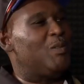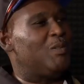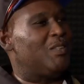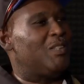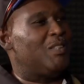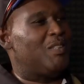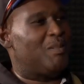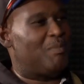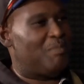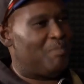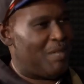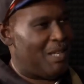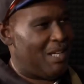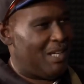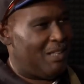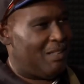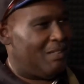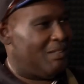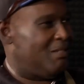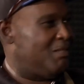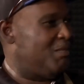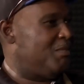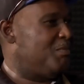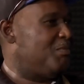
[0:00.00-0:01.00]
out in the
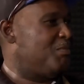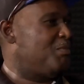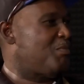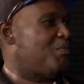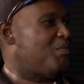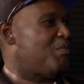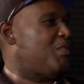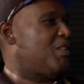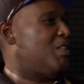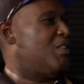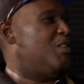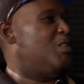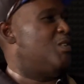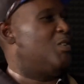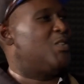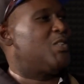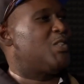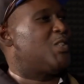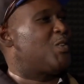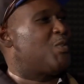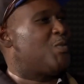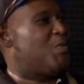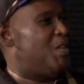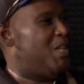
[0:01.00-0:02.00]
band, you know,
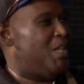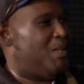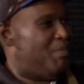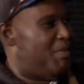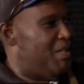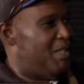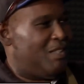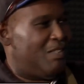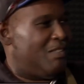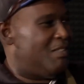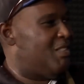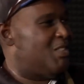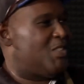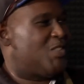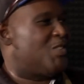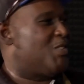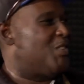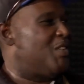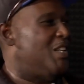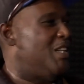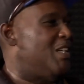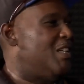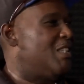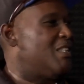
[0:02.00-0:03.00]
screaming
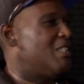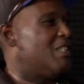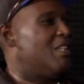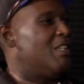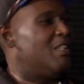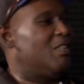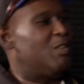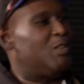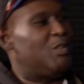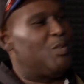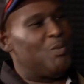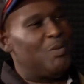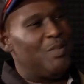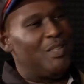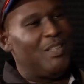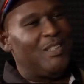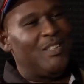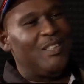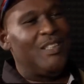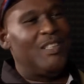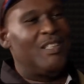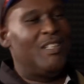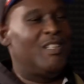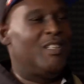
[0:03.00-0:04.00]
strings and
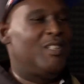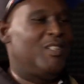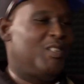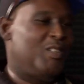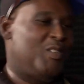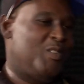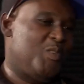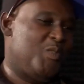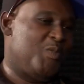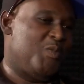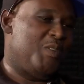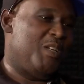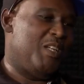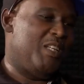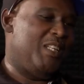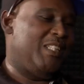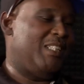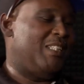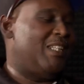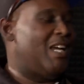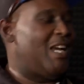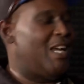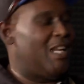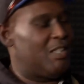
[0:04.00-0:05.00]
doing, you know,
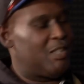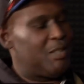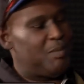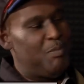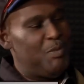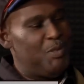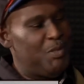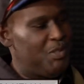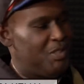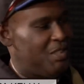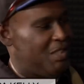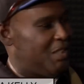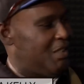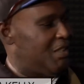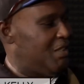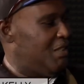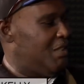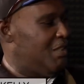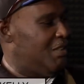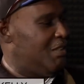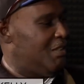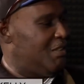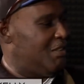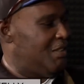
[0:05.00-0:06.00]
really dance music,
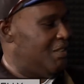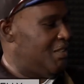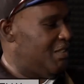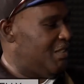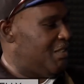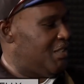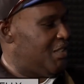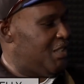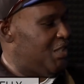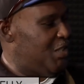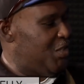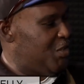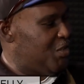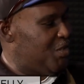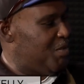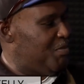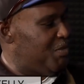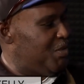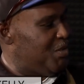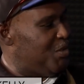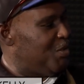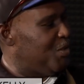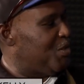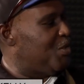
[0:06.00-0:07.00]
this is the
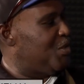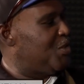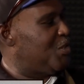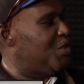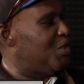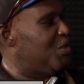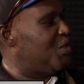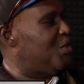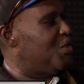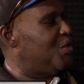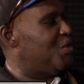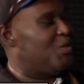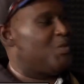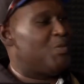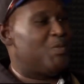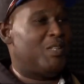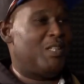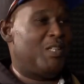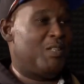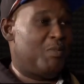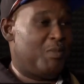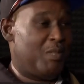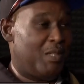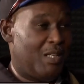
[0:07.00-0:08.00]
instrument you could just, you know,
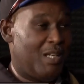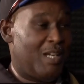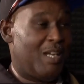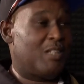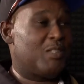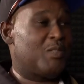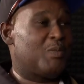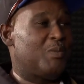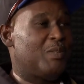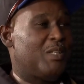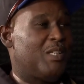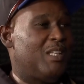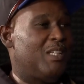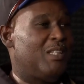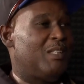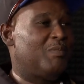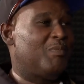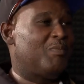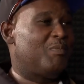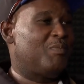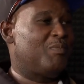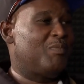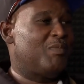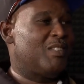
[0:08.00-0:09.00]
really relax with,
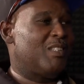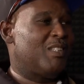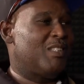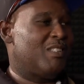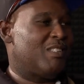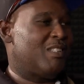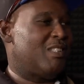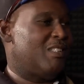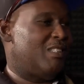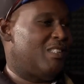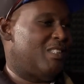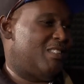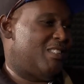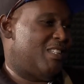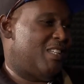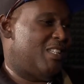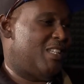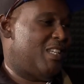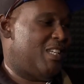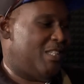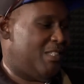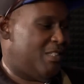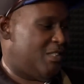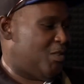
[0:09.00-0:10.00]
and it's a
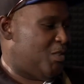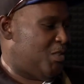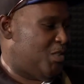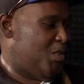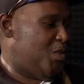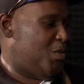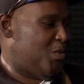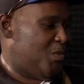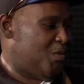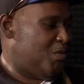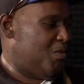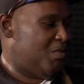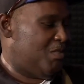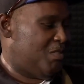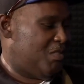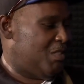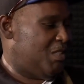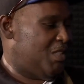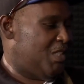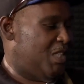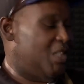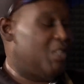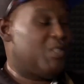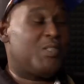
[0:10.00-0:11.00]
nice, you know,
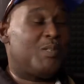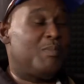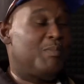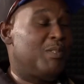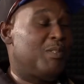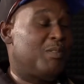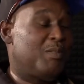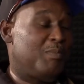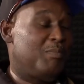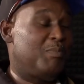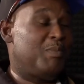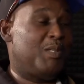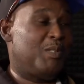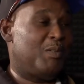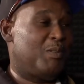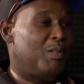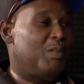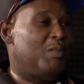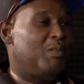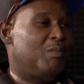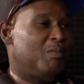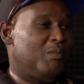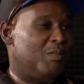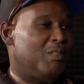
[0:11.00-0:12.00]
instrument to be
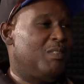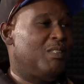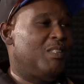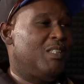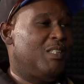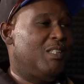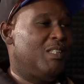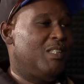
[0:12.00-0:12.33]
around.